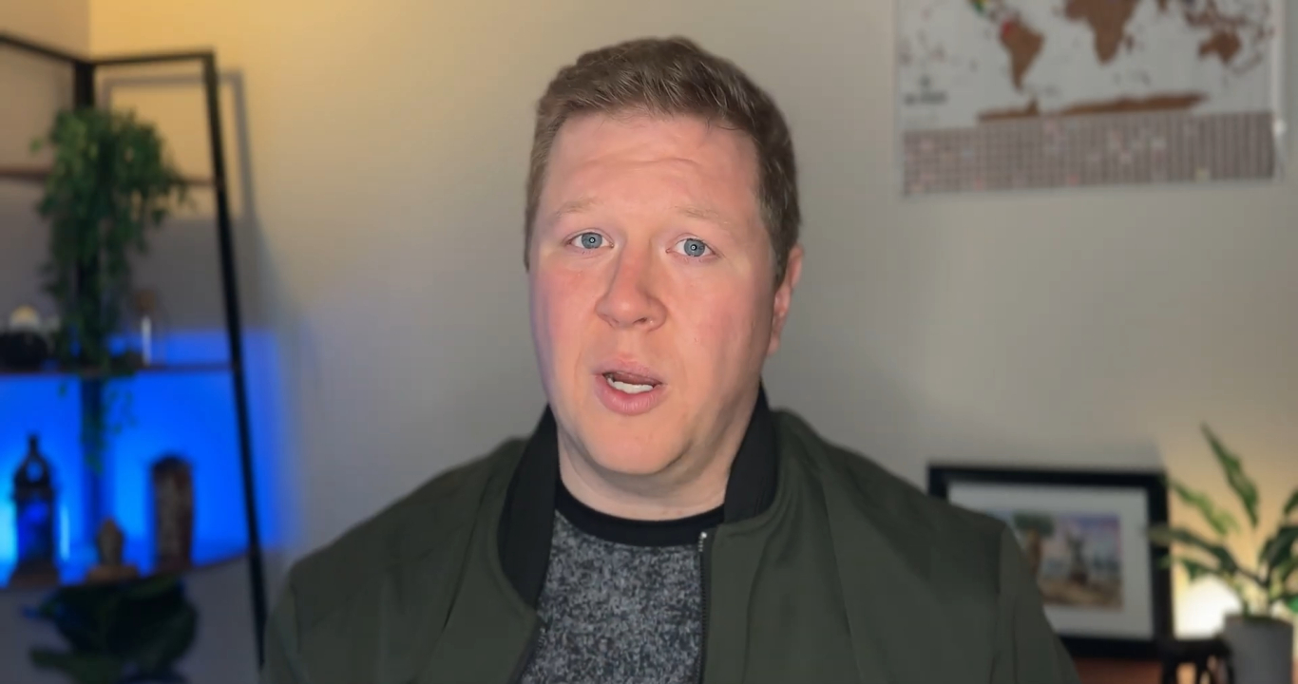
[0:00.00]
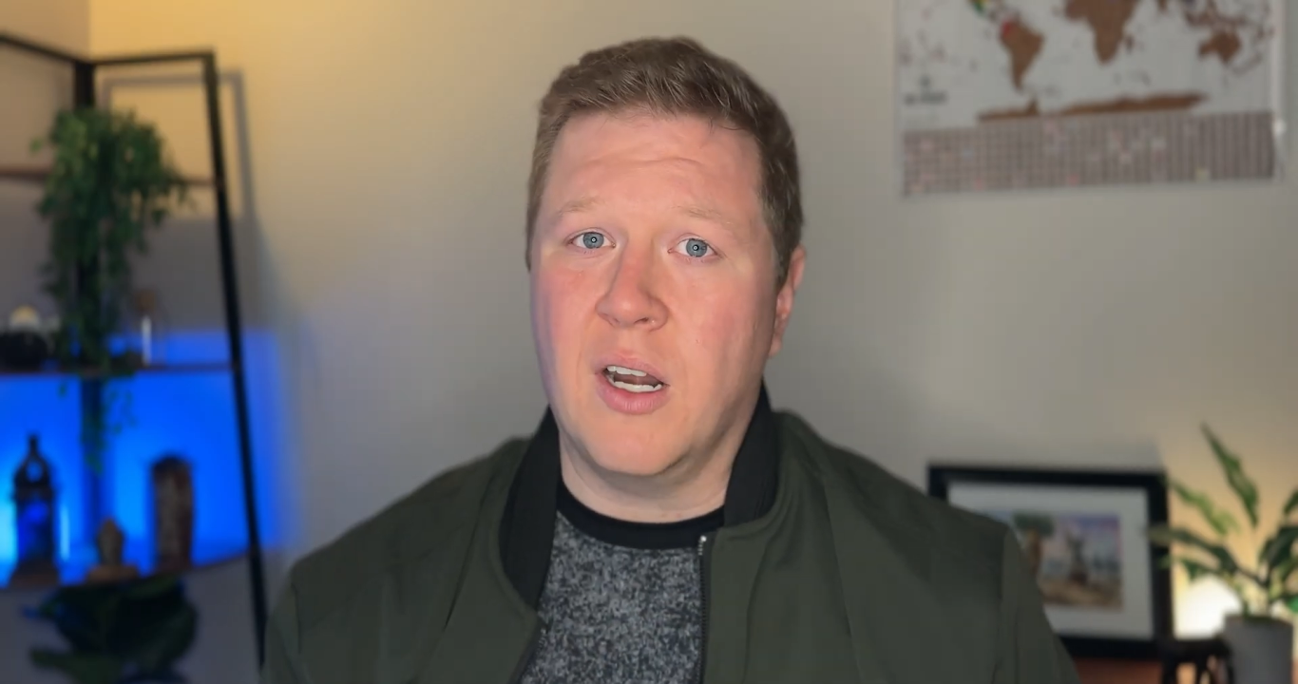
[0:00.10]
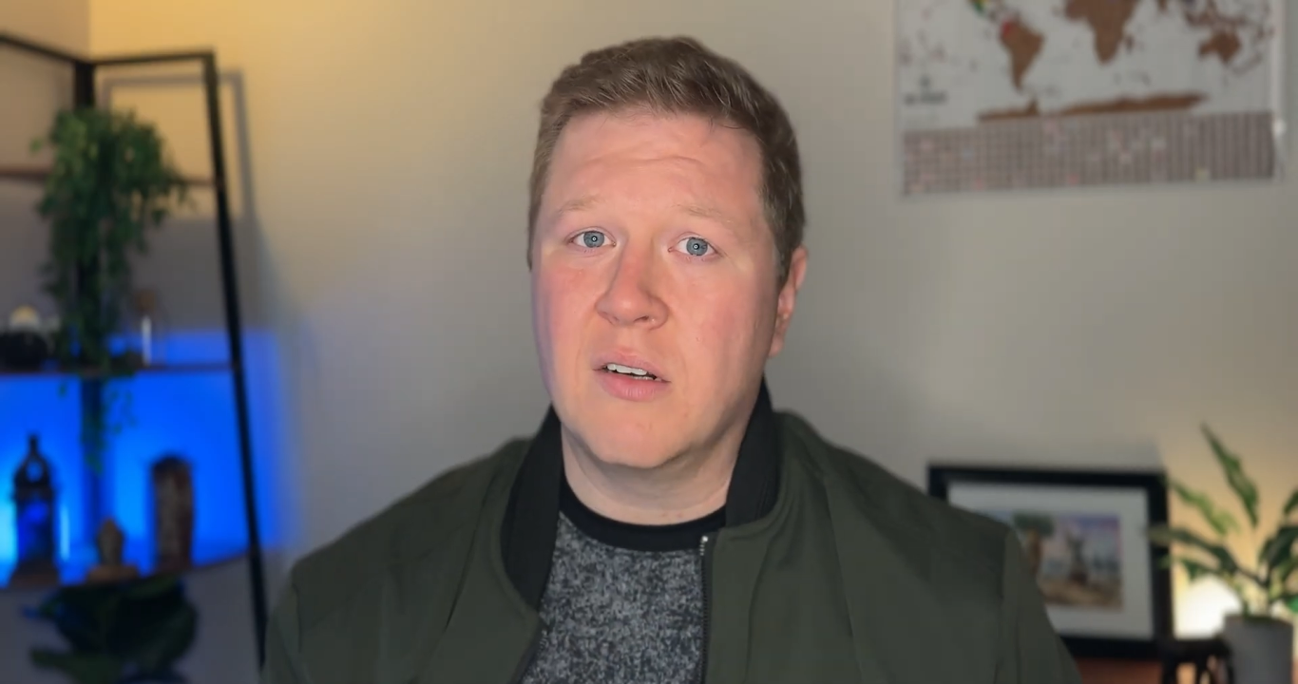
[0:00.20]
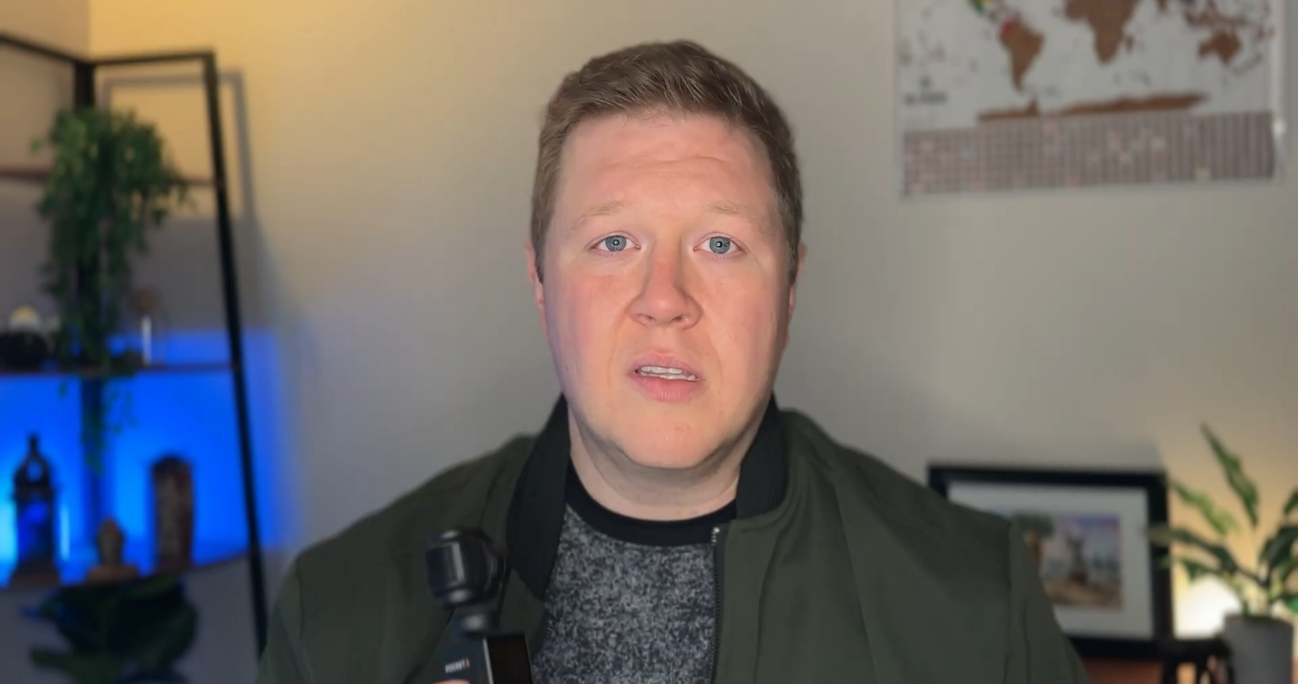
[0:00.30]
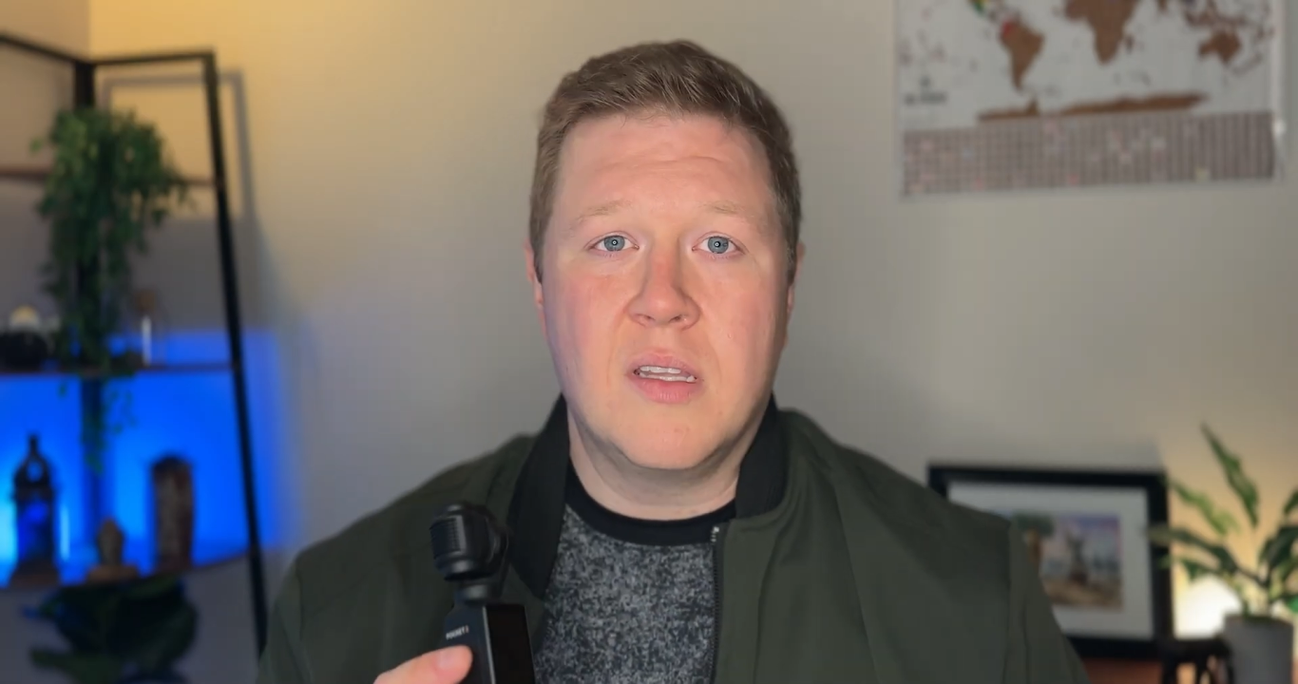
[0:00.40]

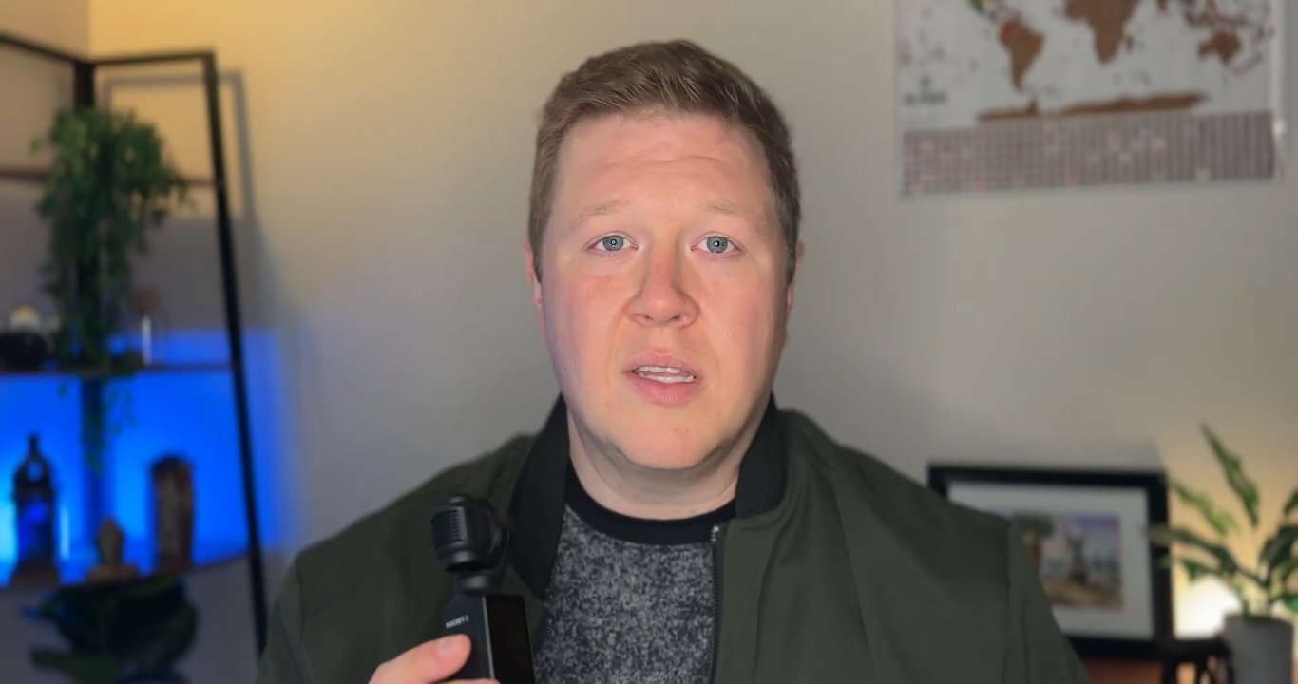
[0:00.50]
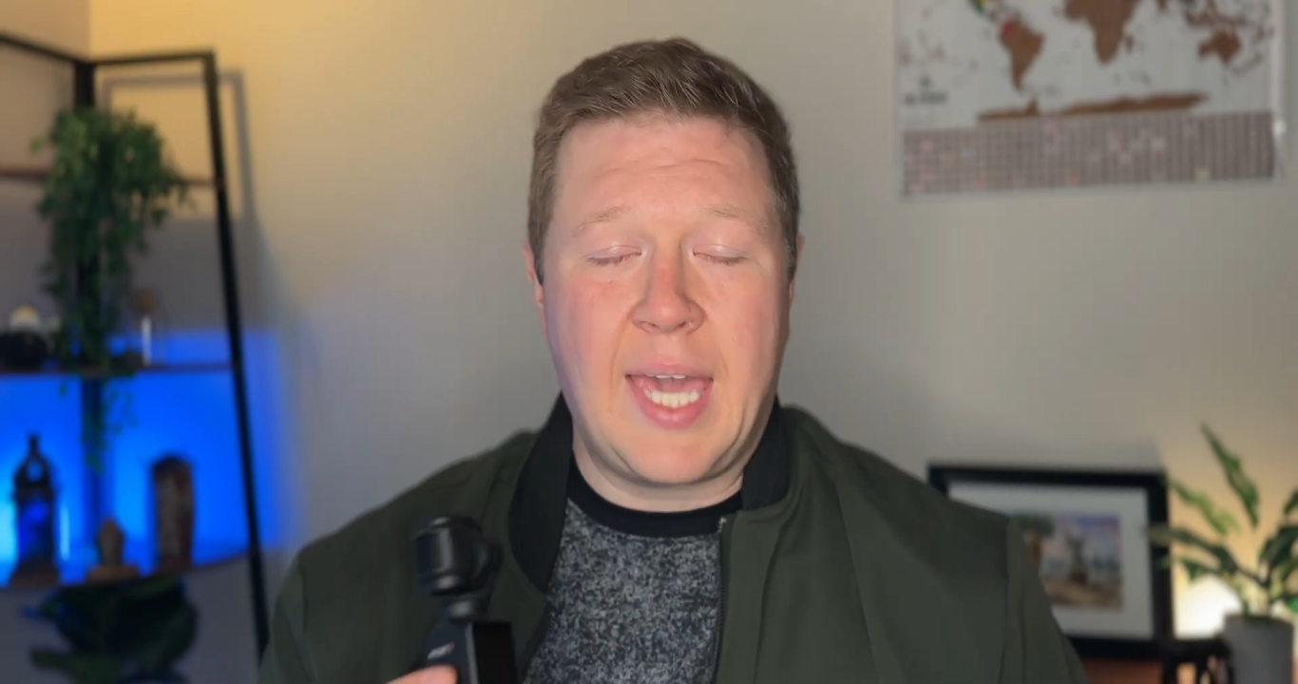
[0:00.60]
The